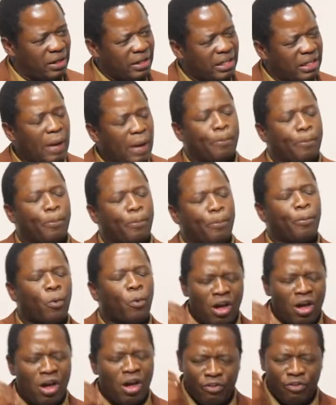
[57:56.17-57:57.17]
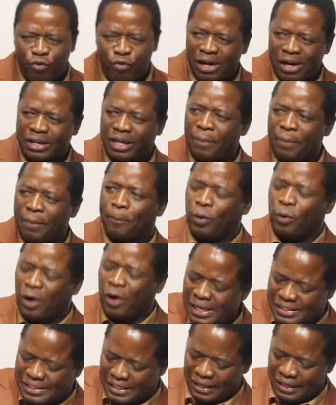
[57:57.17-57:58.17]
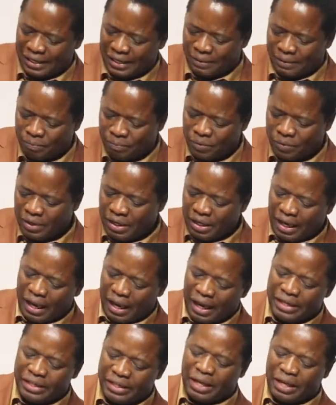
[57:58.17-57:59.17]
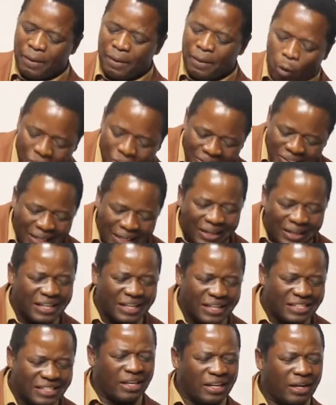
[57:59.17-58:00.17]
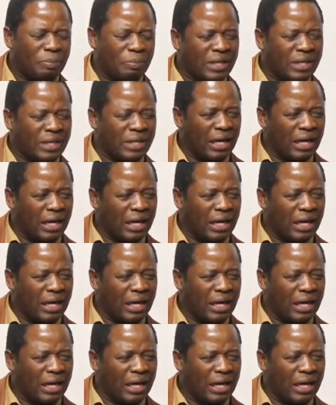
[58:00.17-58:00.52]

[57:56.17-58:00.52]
Keep going forward. Keep praising. And keep consecration. Keep